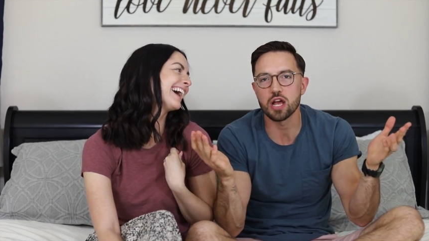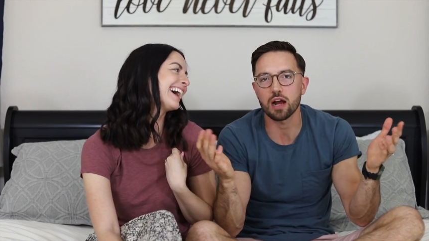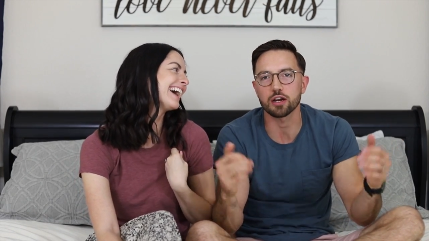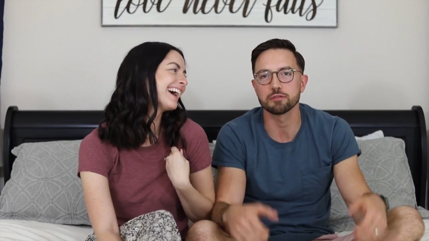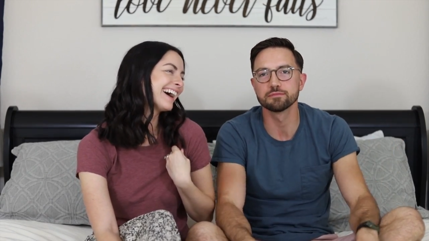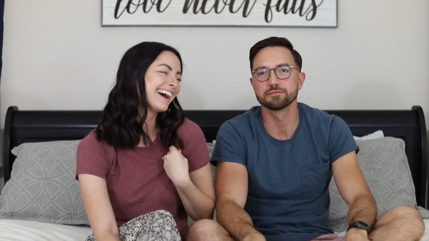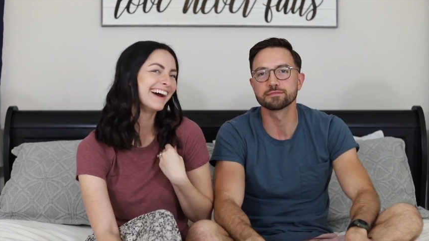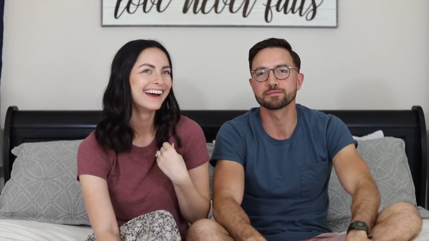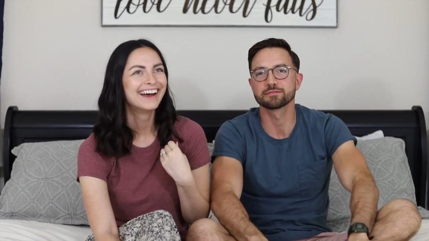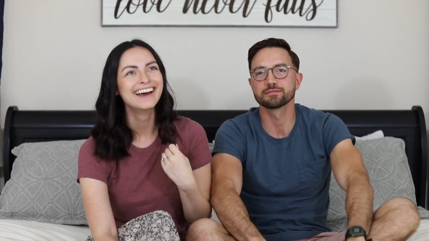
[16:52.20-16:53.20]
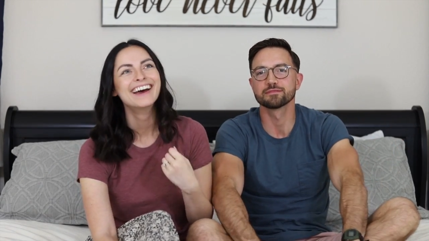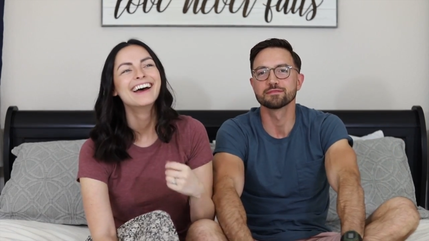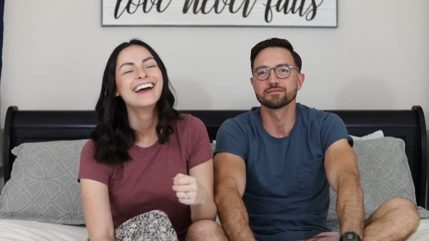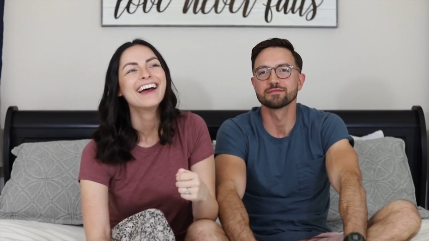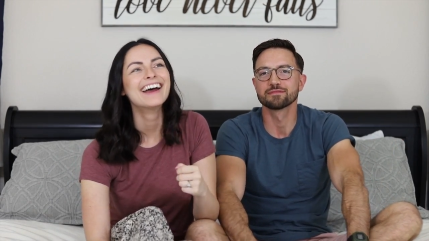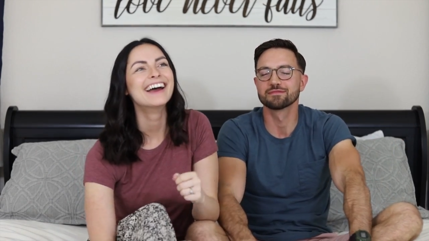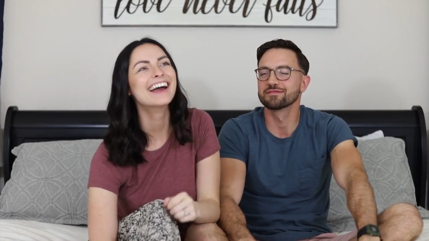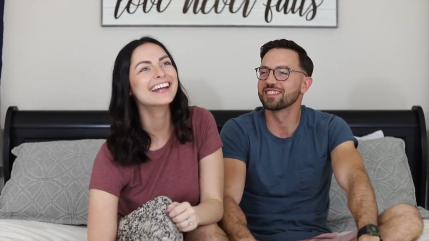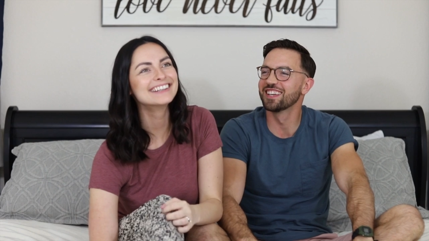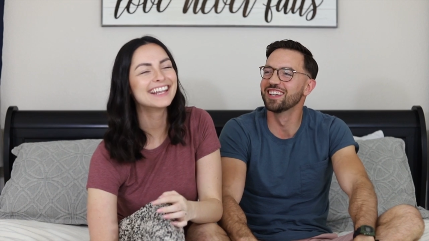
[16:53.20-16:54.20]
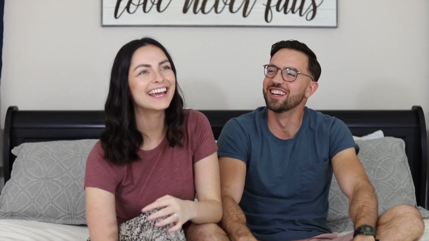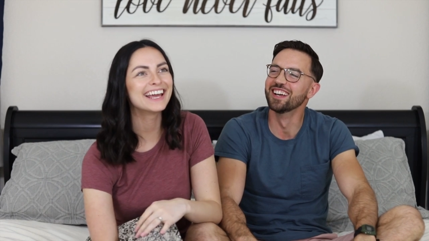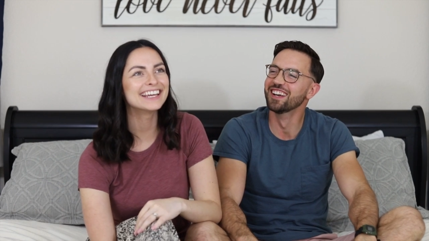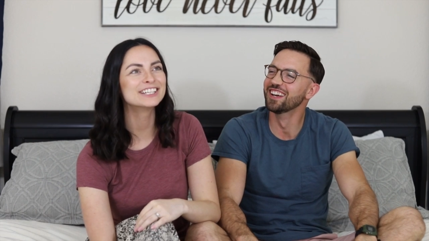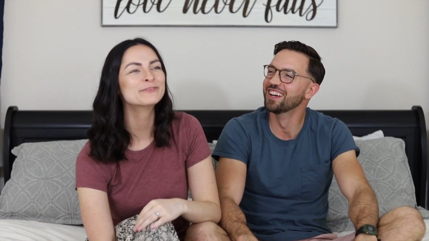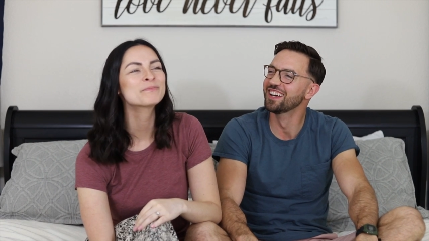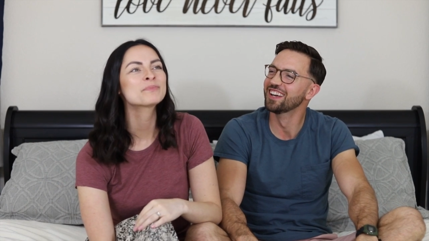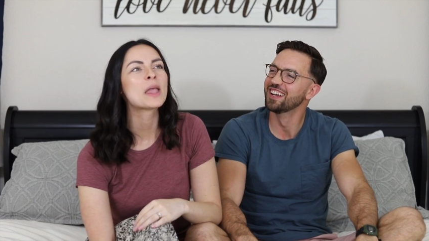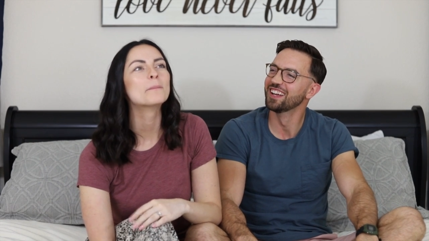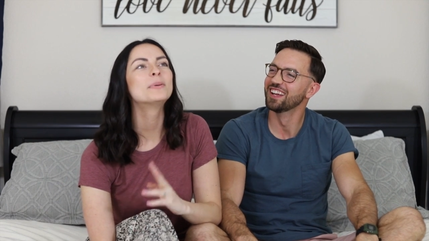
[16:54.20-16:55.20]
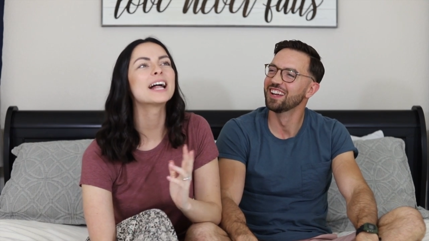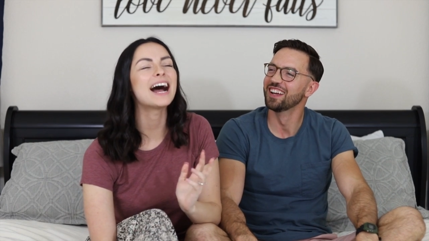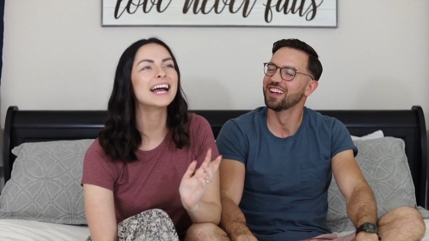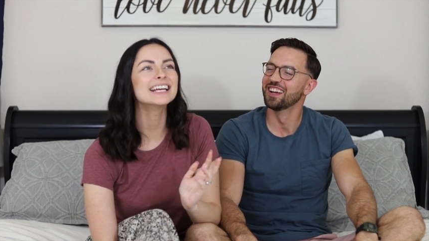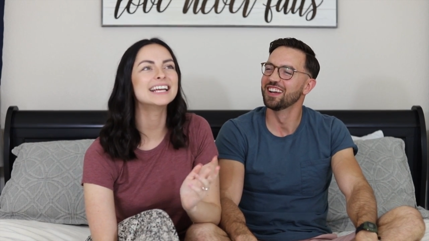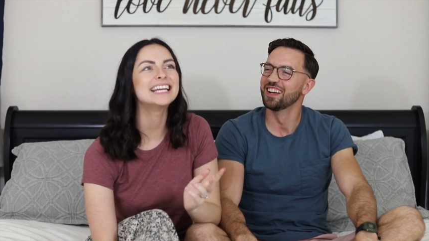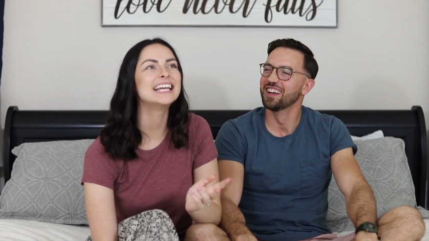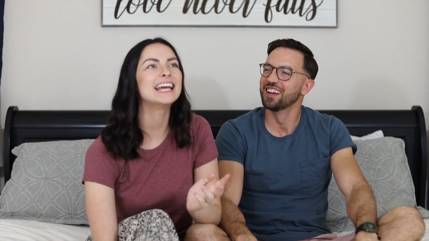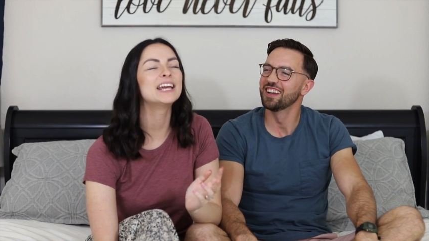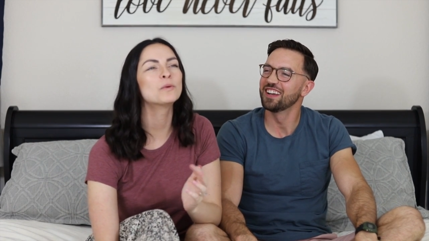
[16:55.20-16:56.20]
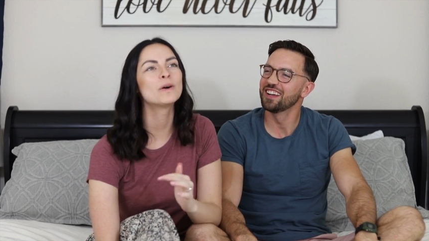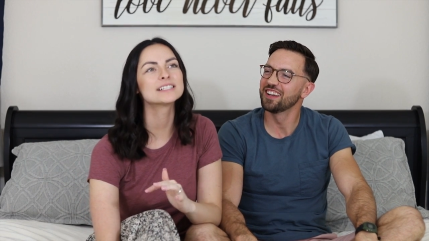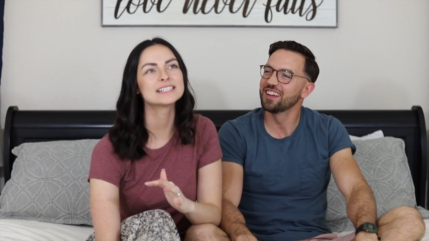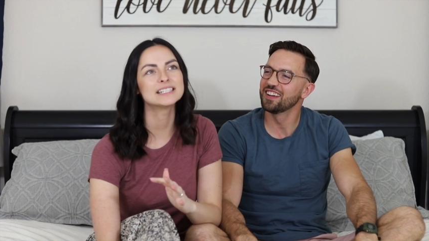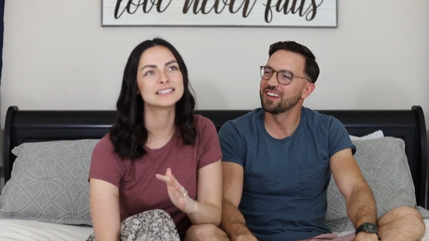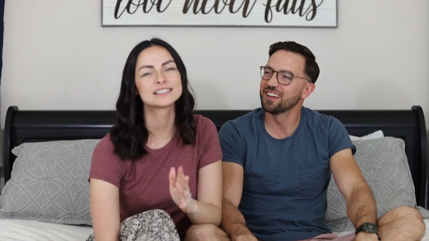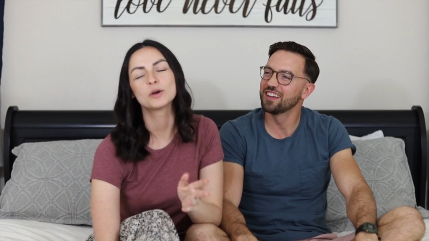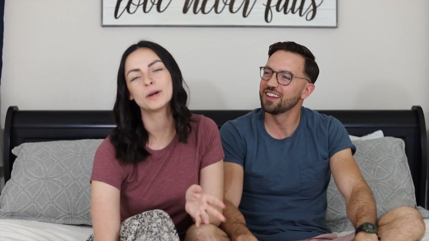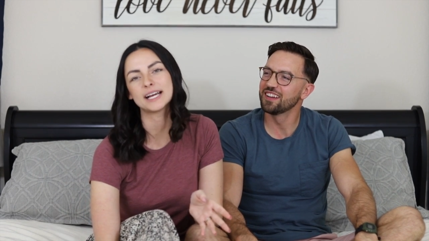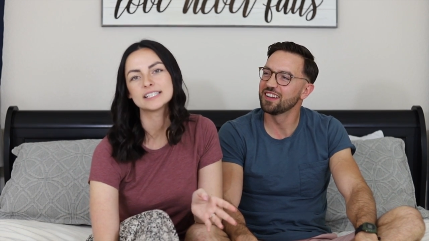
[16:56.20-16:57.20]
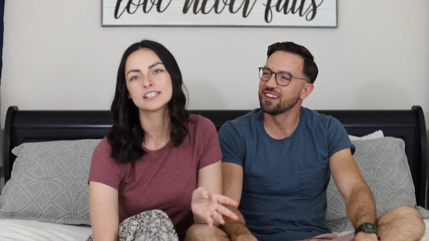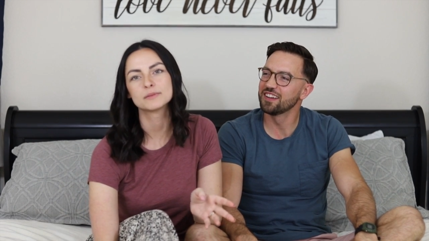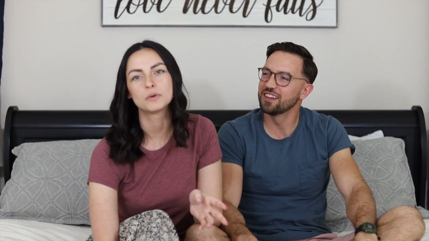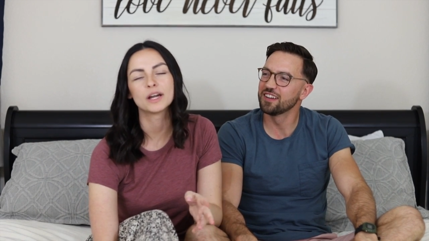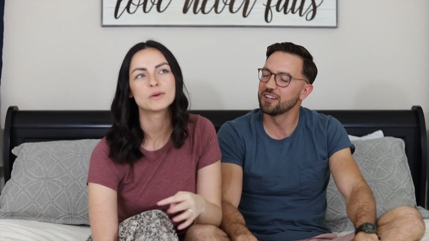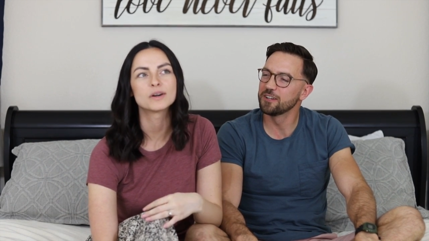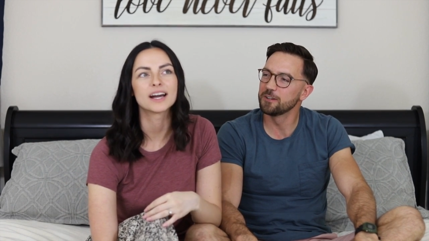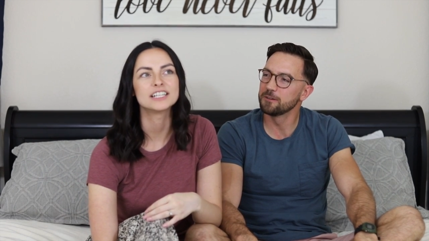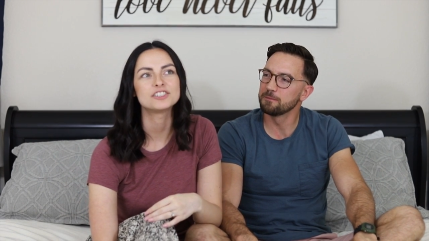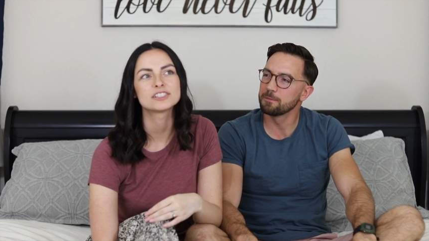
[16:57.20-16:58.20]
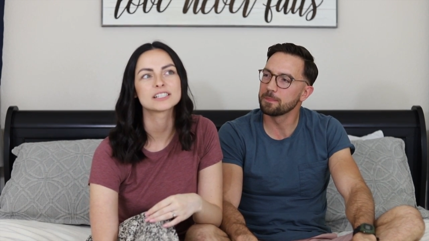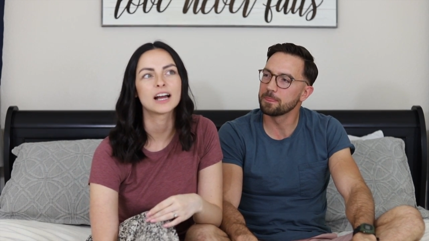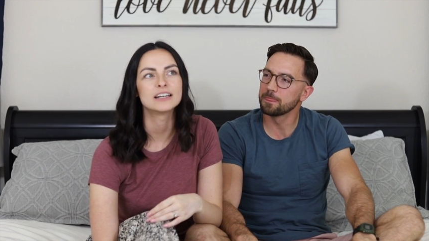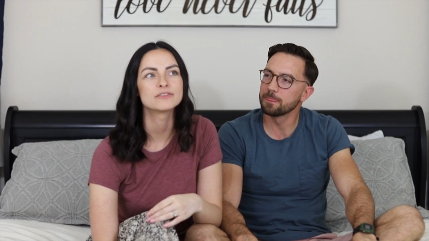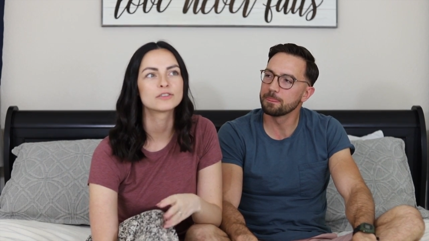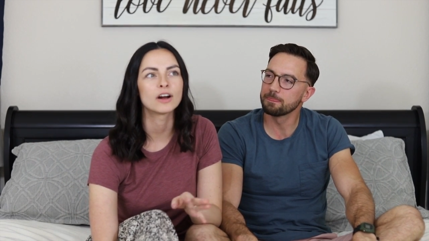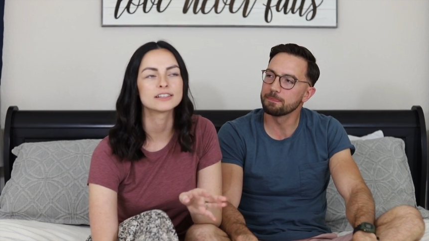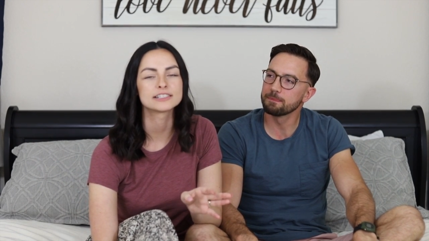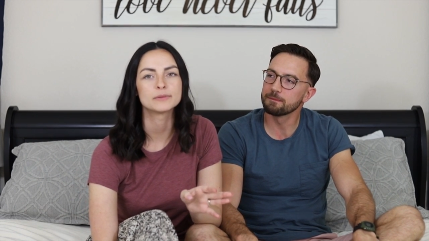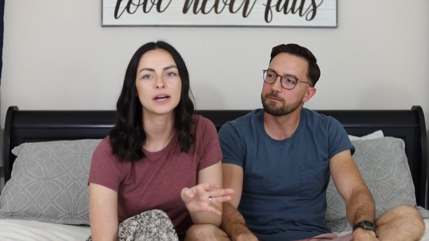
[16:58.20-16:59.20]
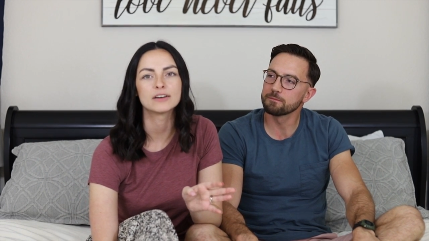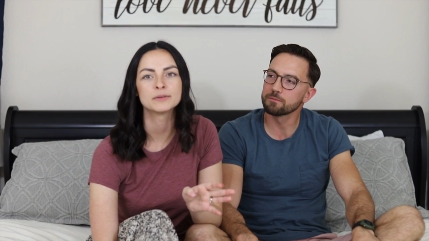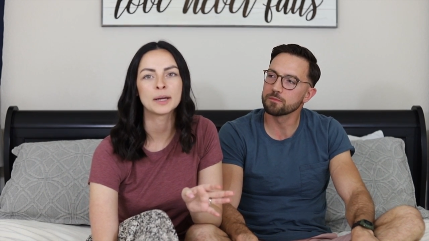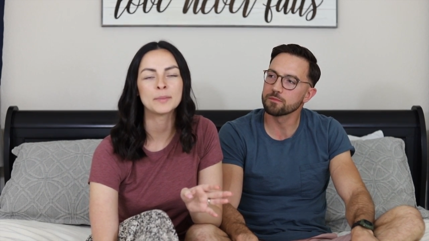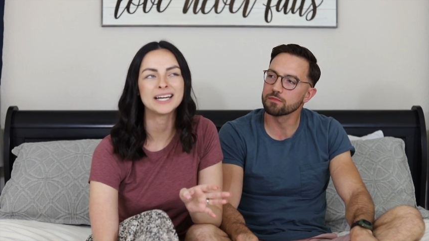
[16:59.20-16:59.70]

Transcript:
Speaker 1: Shocker.
Speaker 2: And then, but I, it wasn't so bad to the point where I just kind of crossed him out in my